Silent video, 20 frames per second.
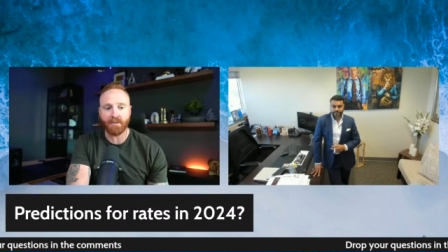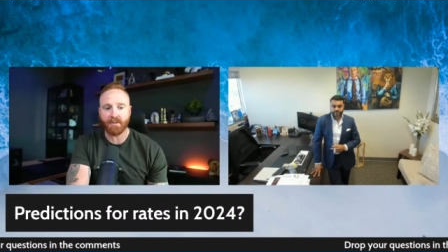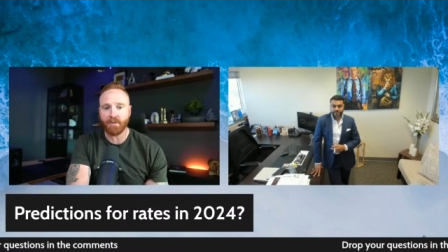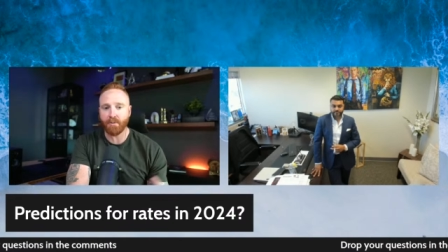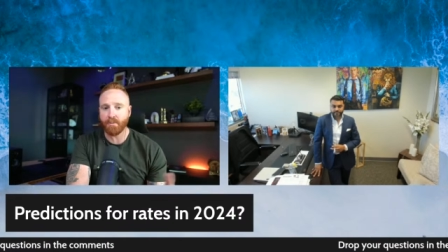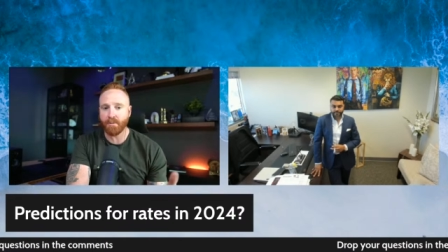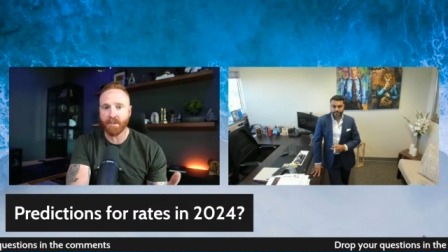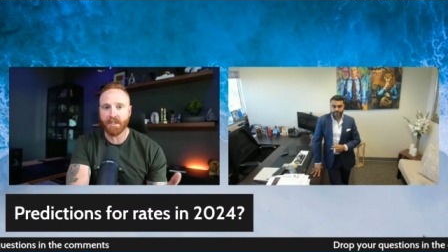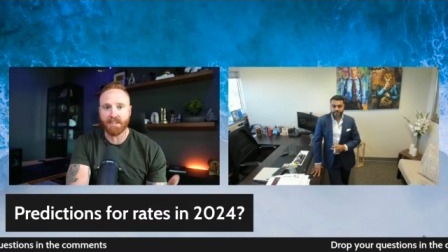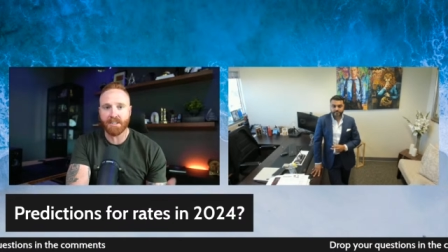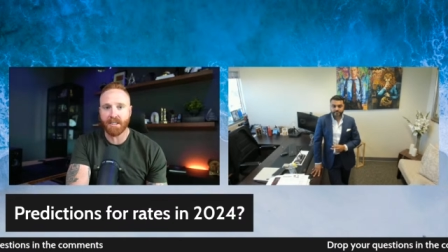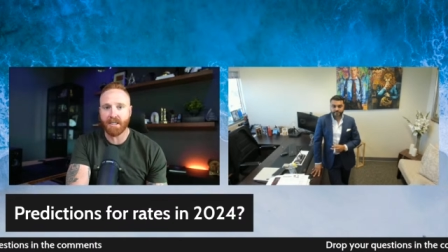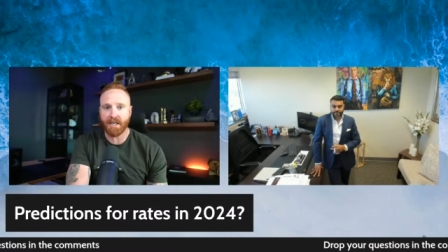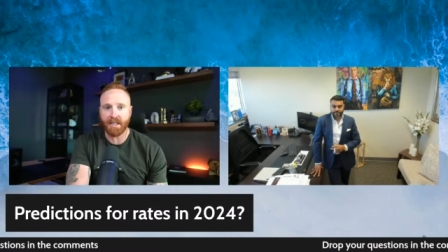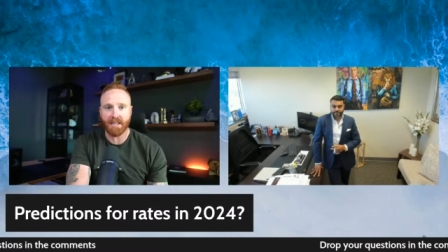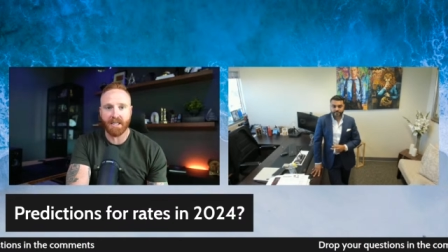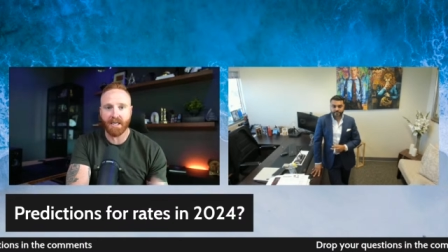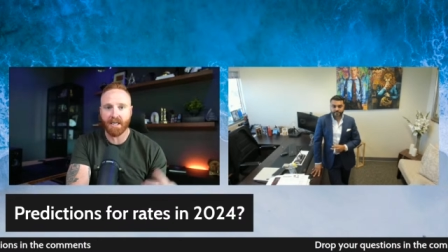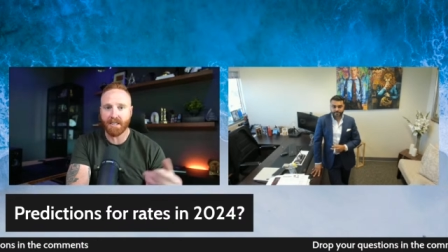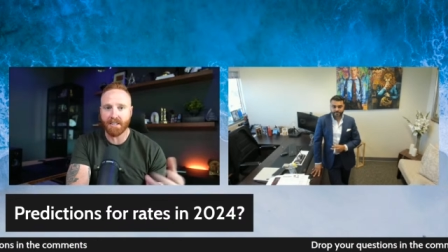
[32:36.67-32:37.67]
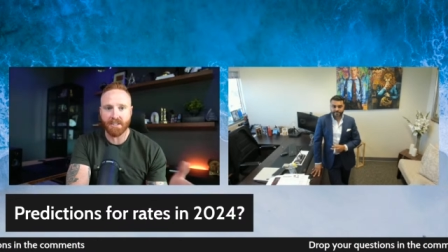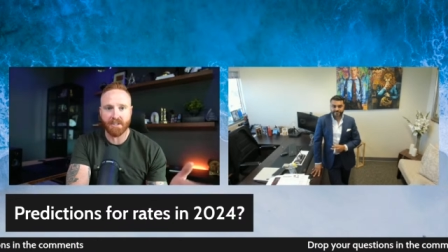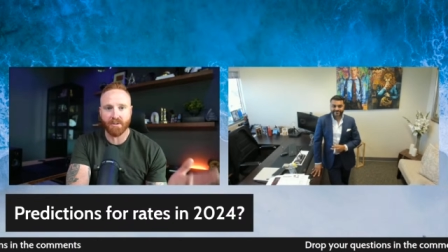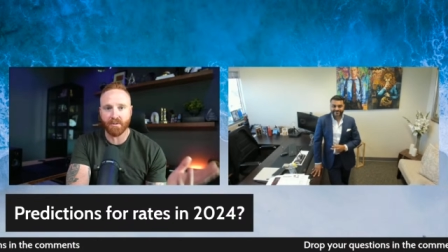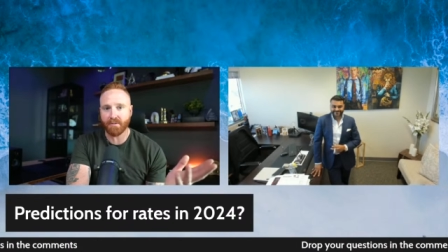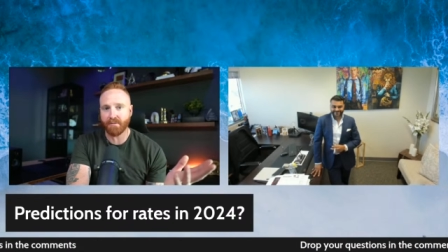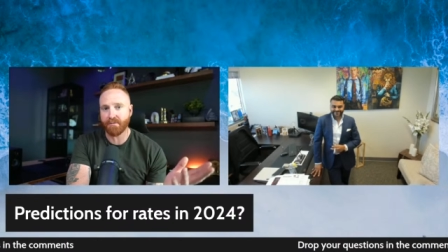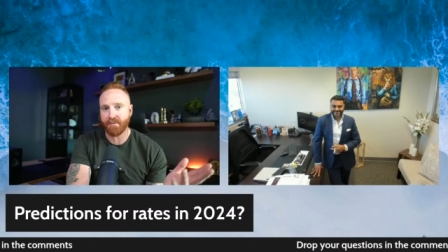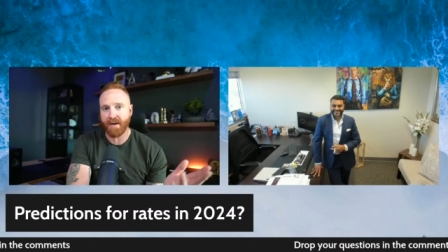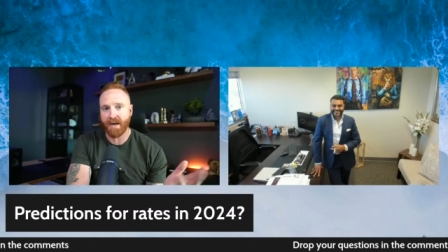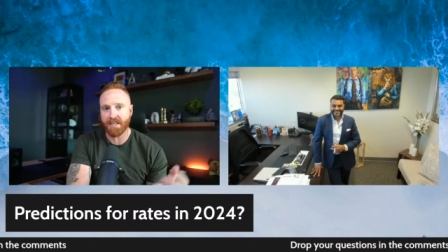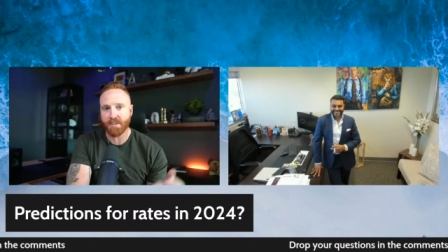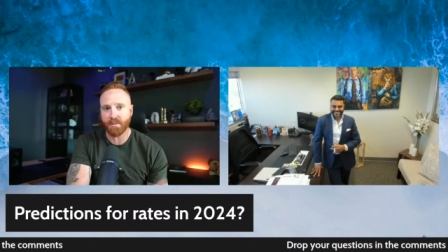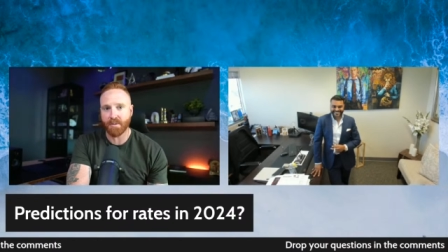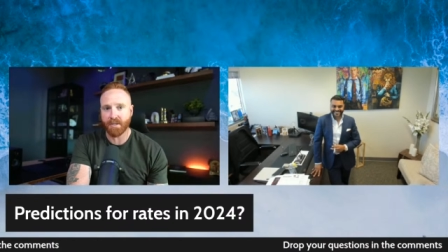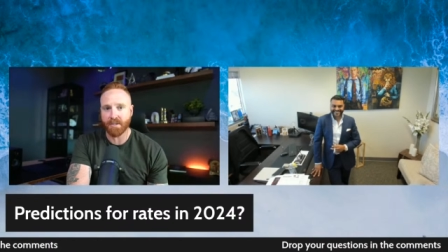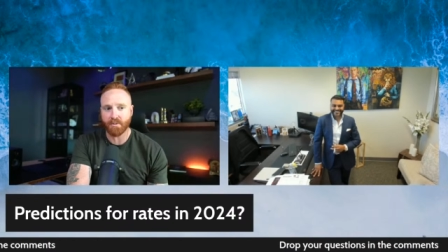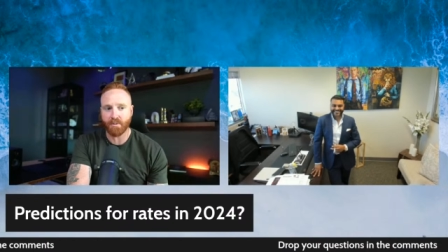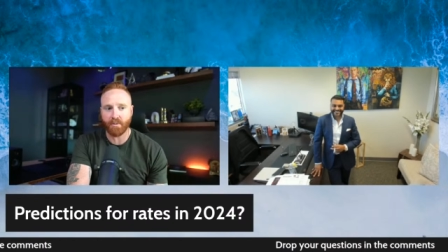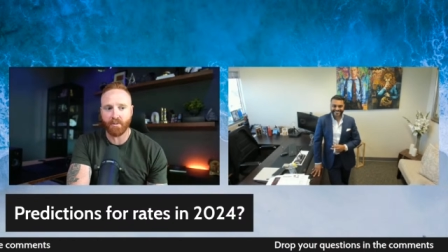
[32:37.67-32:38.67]
You listed anything and it sold fast
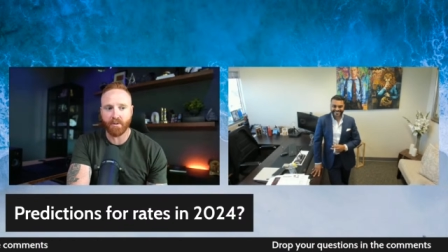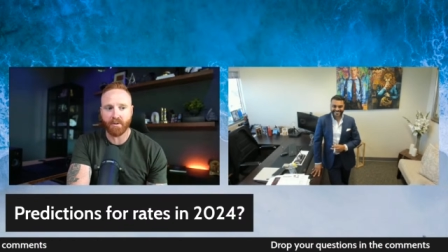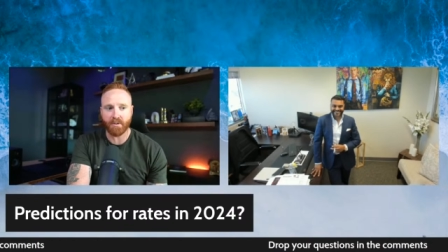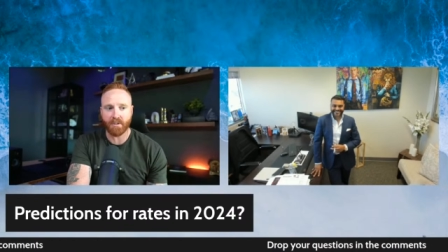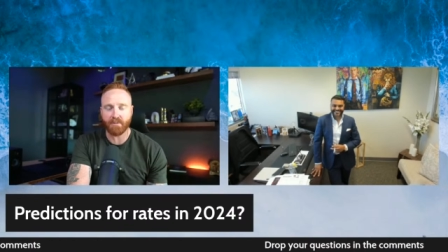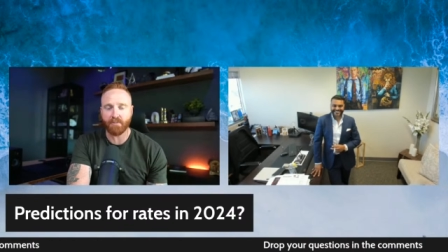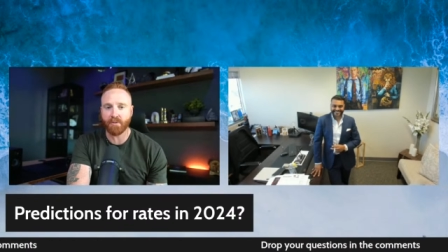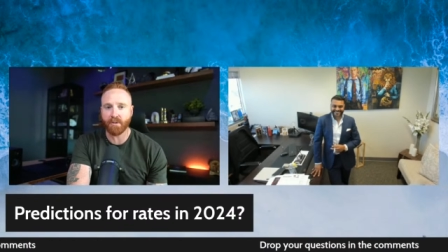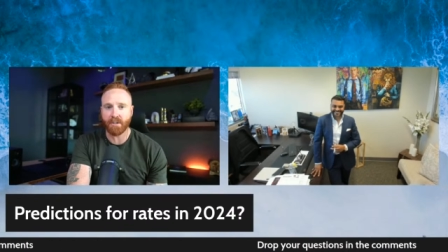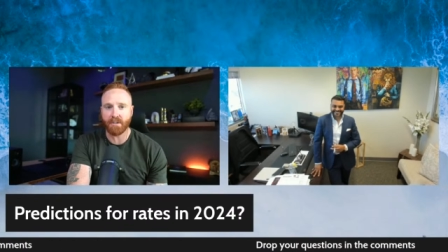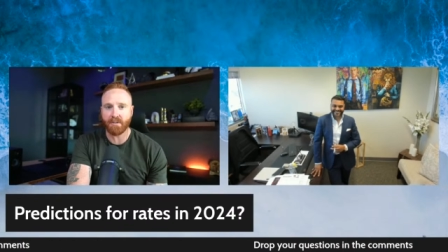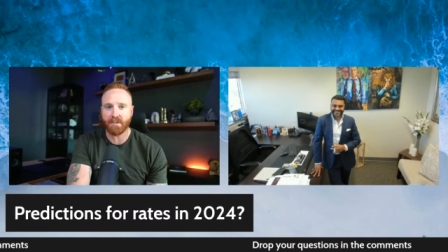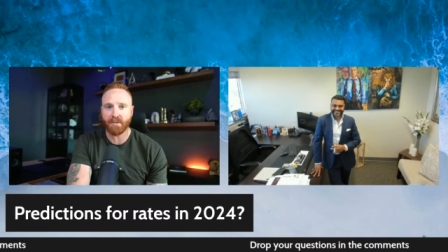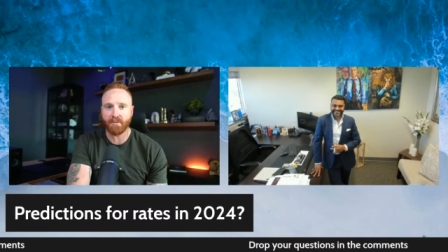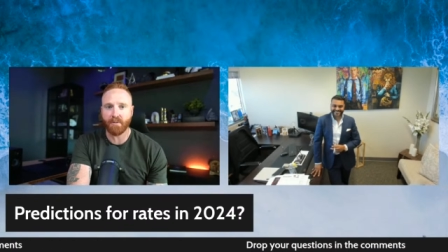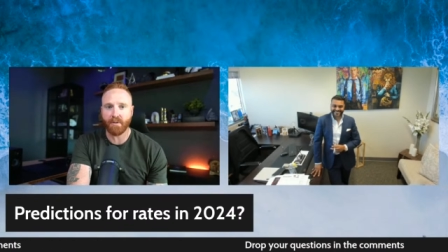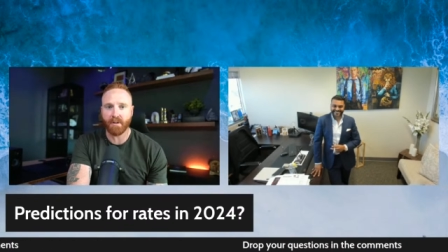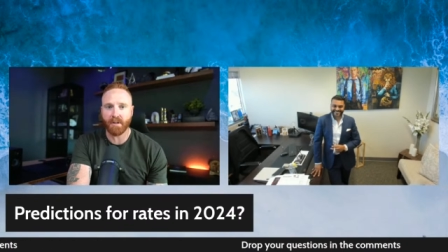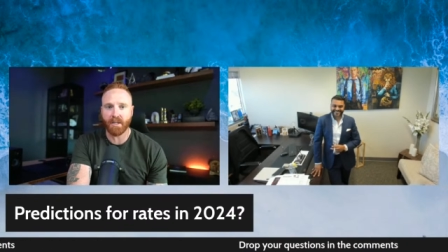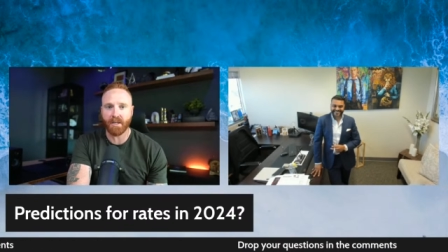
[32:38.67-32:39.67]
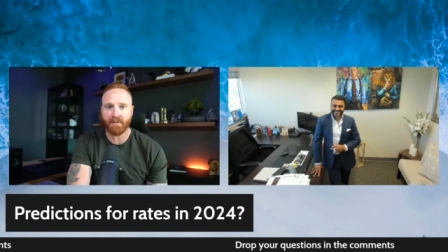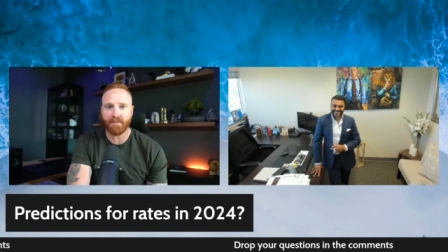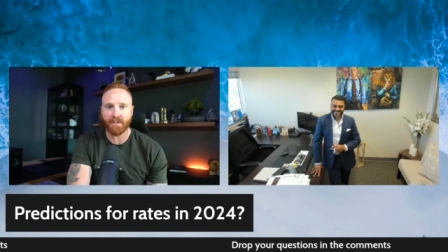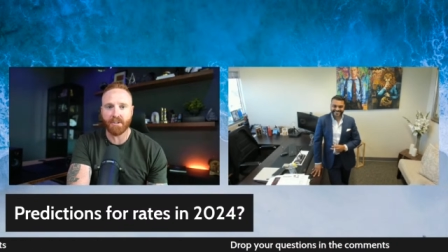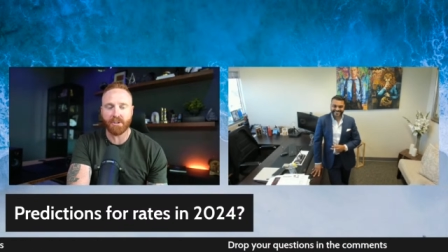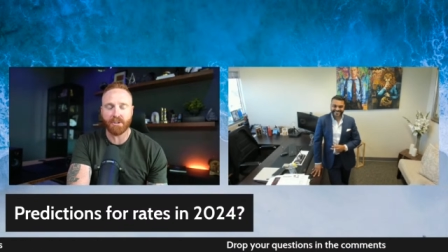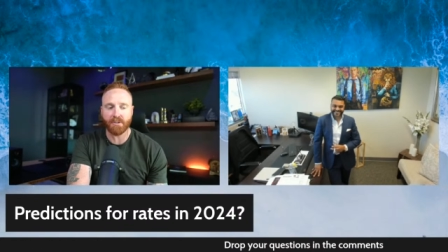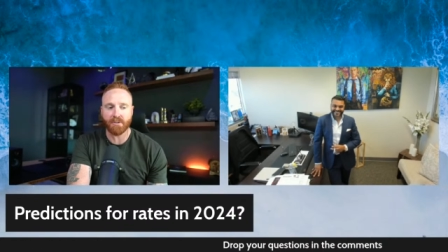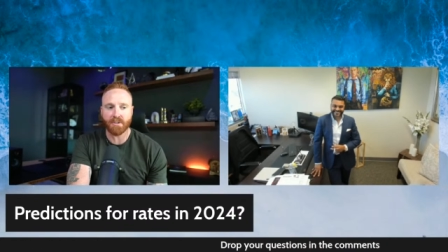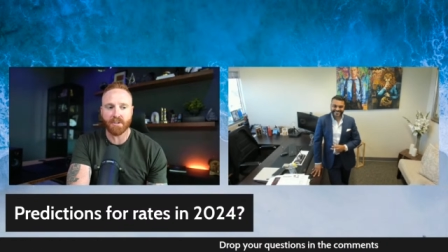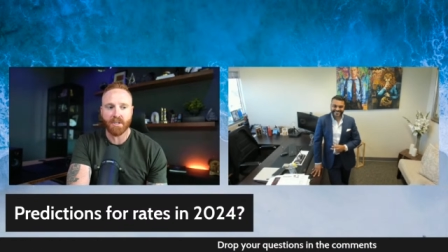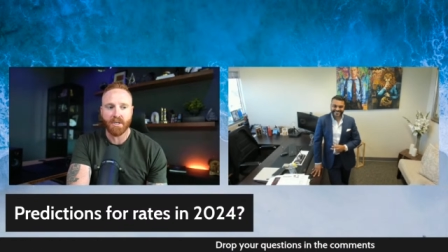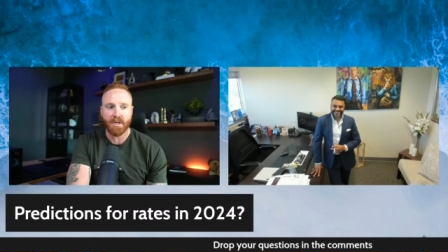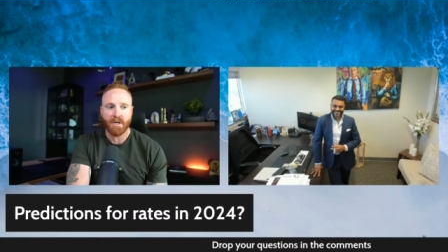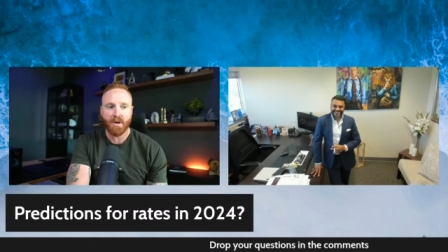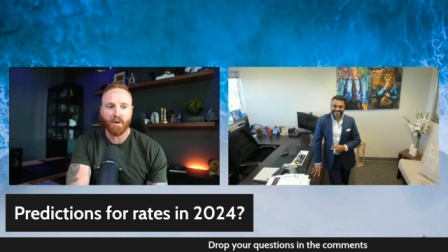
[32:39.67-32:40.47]
because we weren't really dealing with a lot of issues.